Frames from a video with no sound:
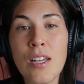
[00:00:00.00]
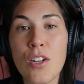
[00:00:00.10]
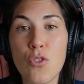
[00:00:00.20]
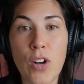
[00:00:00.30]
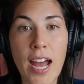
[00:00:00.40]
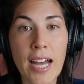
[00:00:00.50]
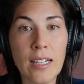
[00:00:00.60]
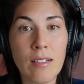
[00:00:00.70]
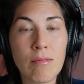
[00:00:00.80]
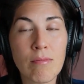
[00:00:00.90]
Track
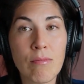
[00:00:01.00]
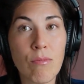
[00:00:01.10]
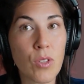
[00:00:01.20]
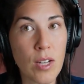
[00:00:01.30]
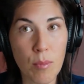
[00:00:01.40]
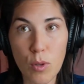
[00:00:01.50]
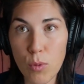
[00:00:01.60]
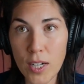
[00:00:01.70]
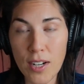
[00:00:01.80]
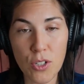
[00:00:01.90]
the number of
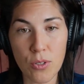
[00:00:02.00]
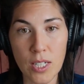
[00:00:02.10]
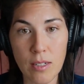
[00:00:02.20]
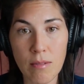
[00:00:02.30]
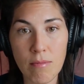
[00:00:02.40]
workouts you did,